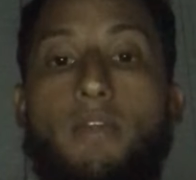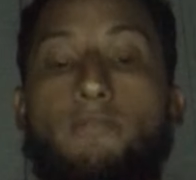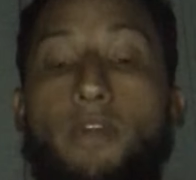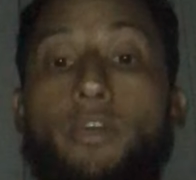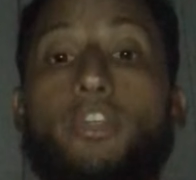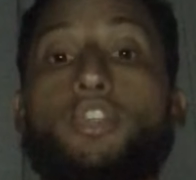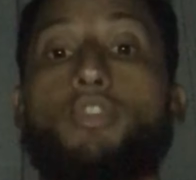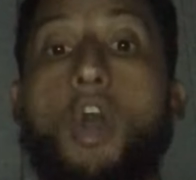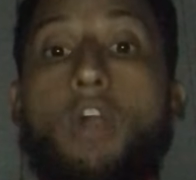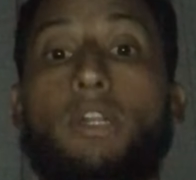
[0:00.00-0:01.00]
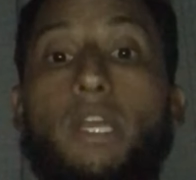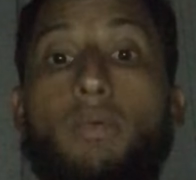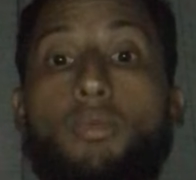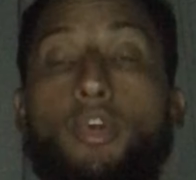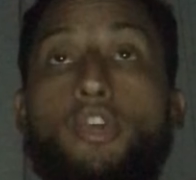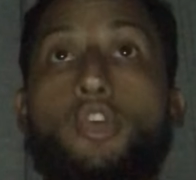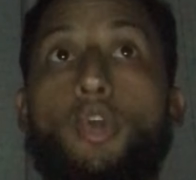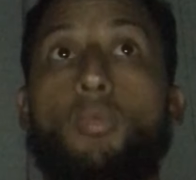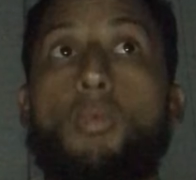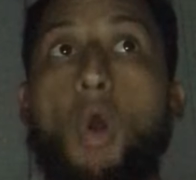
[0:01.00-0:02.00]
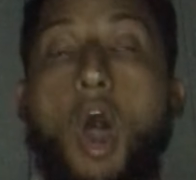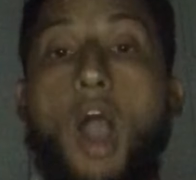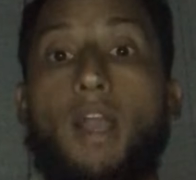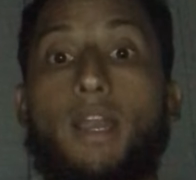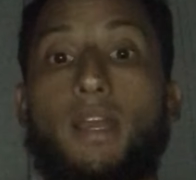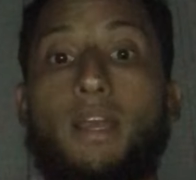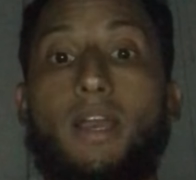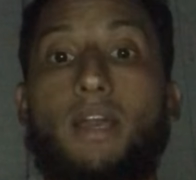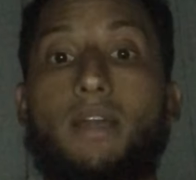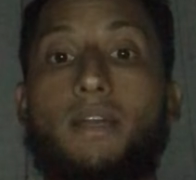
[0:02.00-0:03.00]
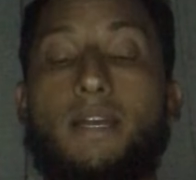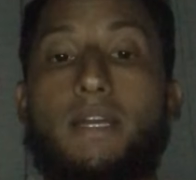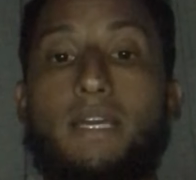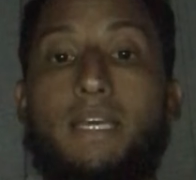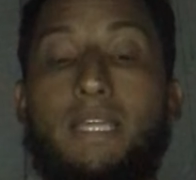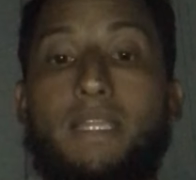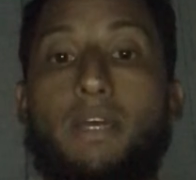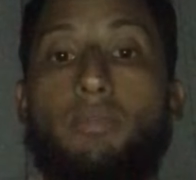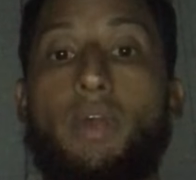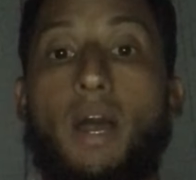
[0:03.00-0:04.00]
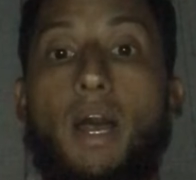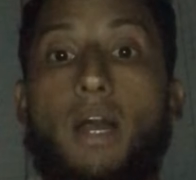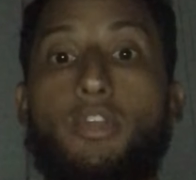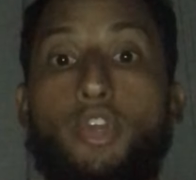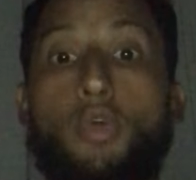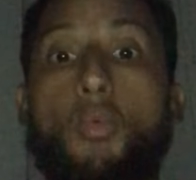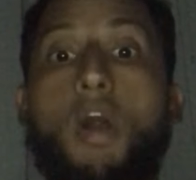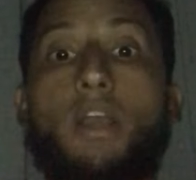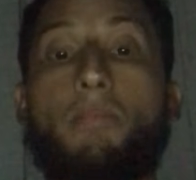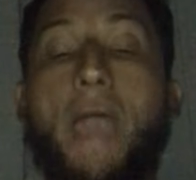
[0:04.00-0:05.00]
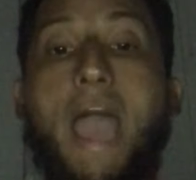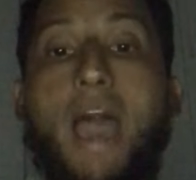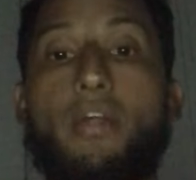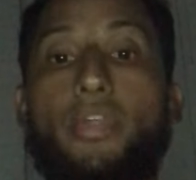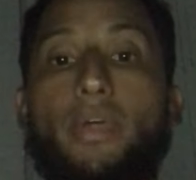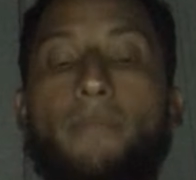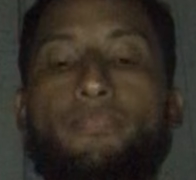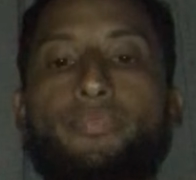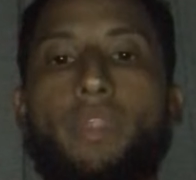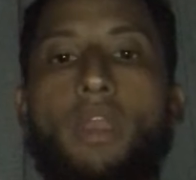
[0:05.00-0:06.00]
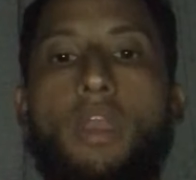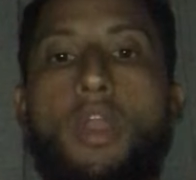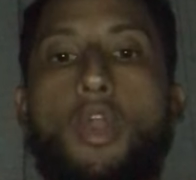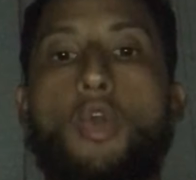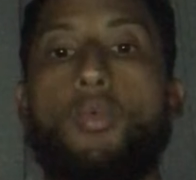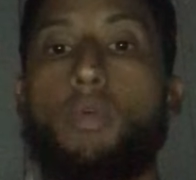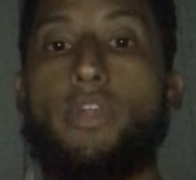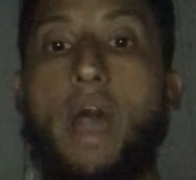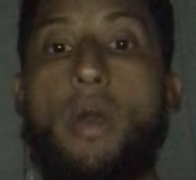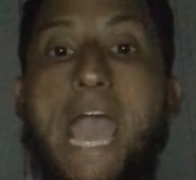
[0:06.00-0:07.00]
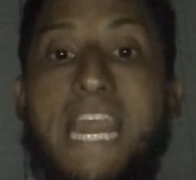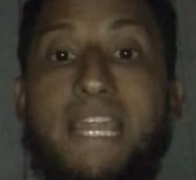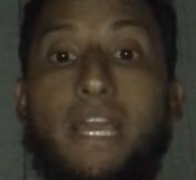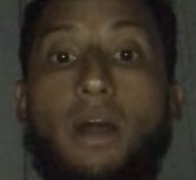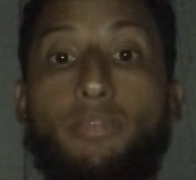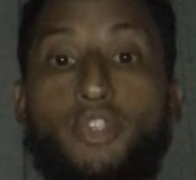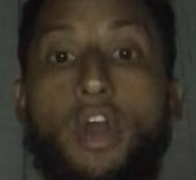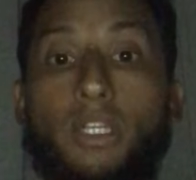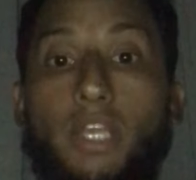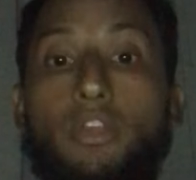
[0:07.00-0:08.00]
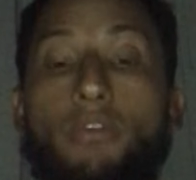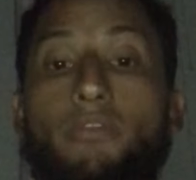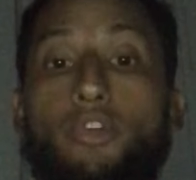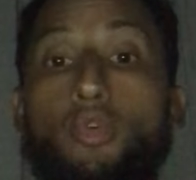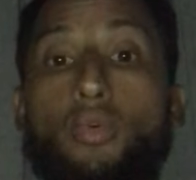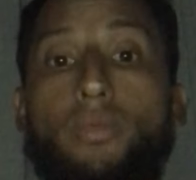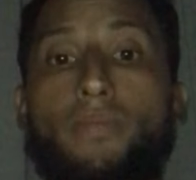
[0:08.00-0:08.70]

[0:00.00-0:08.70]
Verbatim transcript: very strongly, where you can walk the uh, you can walk a path without anything obstructing your view,